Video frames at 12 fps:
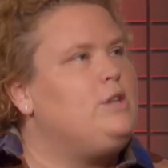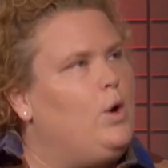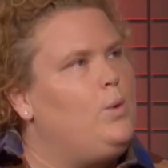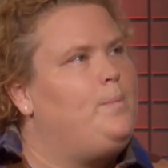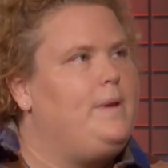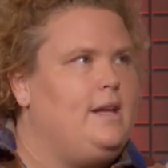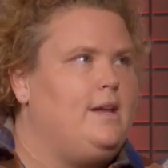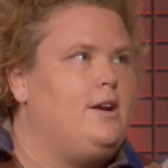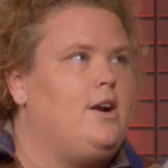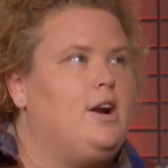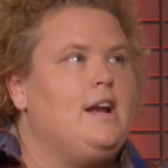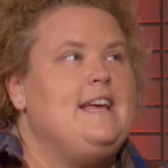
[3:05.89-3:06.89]
told
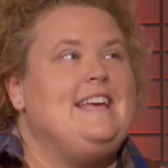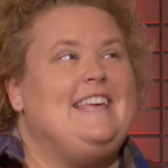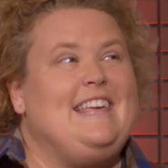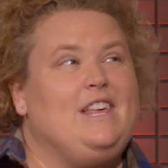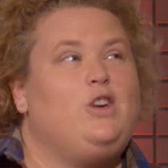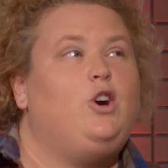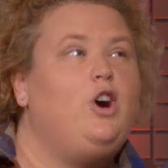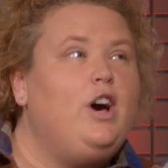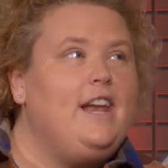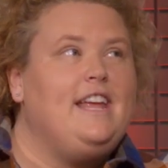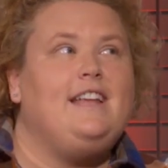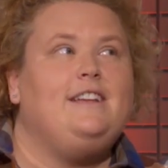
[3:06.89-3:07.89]
Peter he
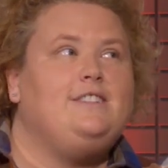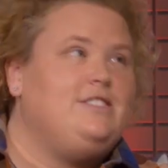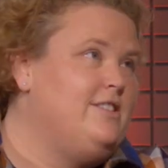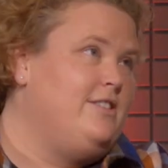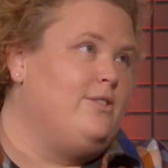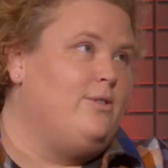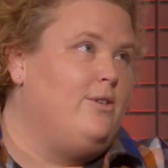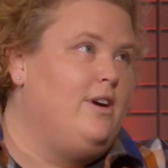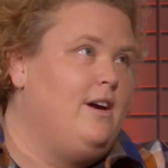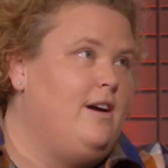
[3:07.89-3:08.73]
couldn't do?